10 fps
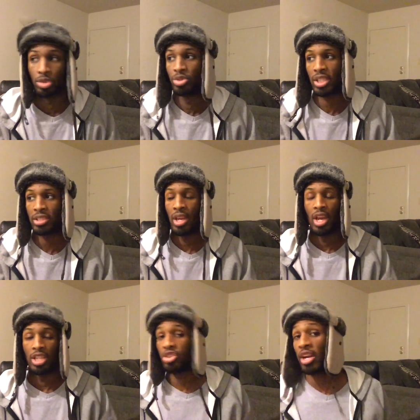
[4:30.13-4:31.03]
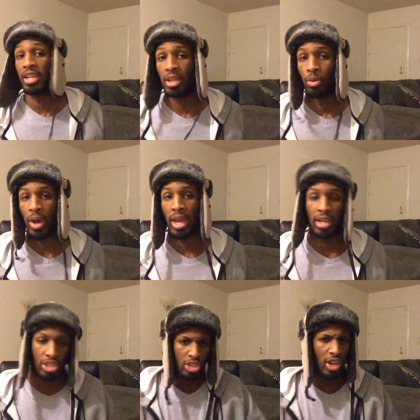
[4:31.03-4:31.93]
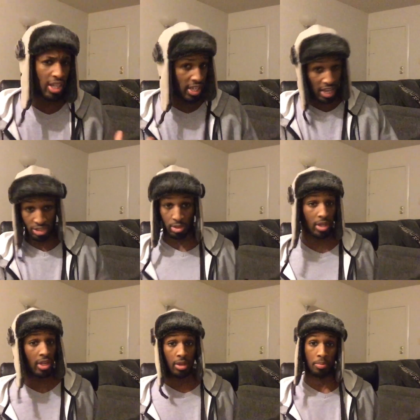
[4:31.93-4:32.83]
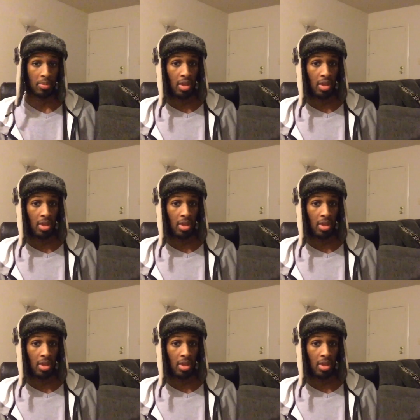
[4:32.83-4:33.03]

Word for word: just trying to get away because they're trying to capture him.